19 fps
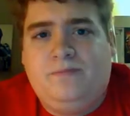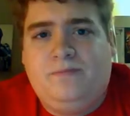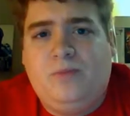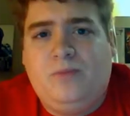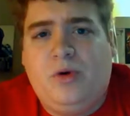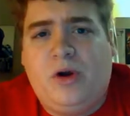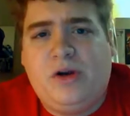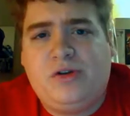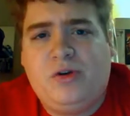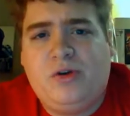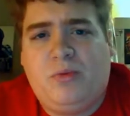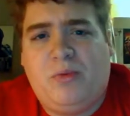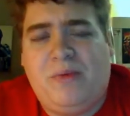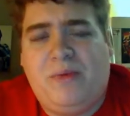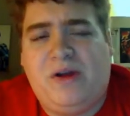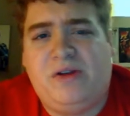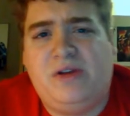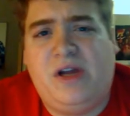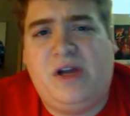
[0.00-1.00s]
What are
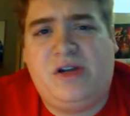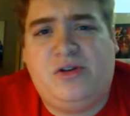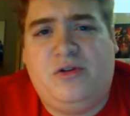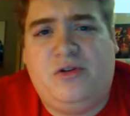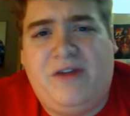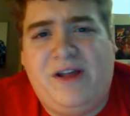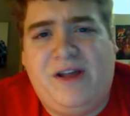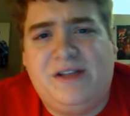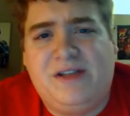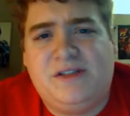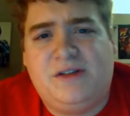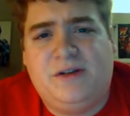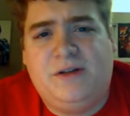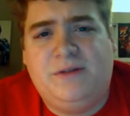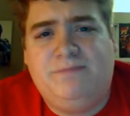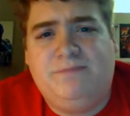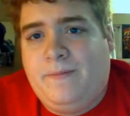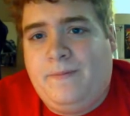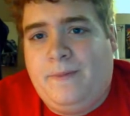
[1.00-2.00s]
Supernatural fans
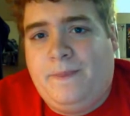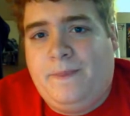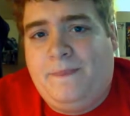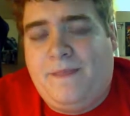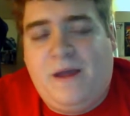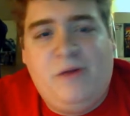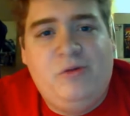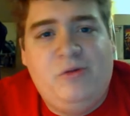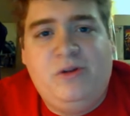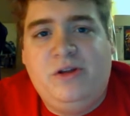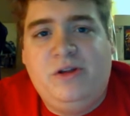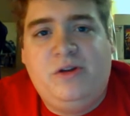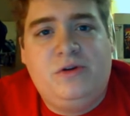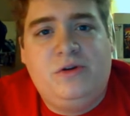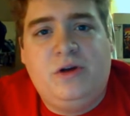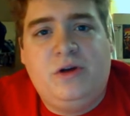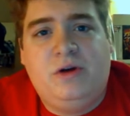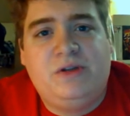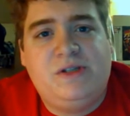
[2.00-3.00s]
called? I really
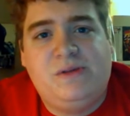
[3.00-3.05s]
don't know.